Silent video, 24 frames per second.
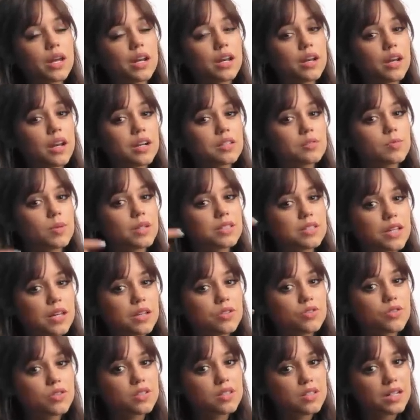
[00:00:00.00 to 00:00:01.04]
Getting into
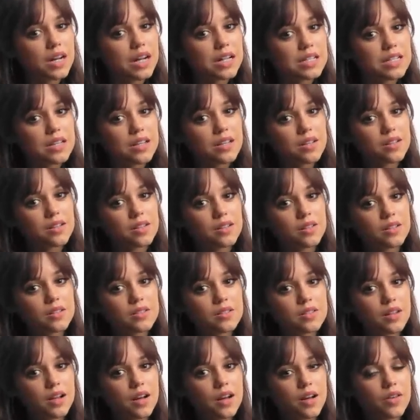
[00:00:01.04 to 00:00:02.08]
detail, the Wednesday
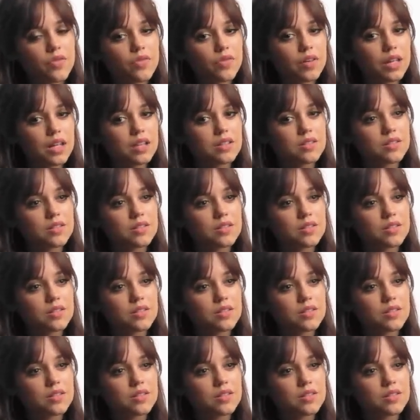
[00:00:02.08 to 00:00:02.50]
star added,